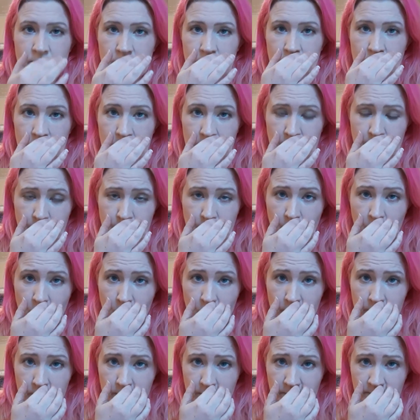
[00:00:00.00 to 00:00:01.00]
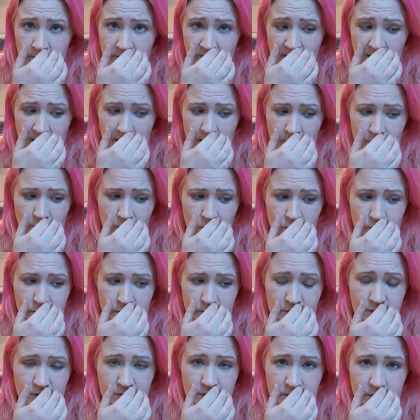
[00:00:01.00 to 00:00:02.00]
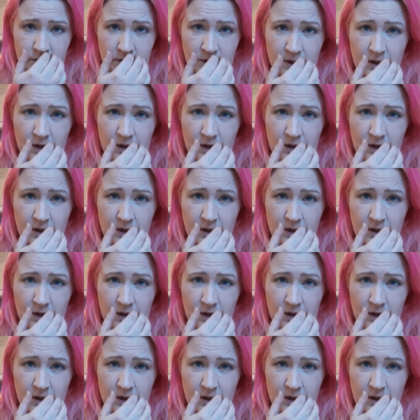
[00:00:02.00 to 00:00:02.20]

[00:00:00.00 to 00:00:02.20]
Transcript: like more than fat quarters,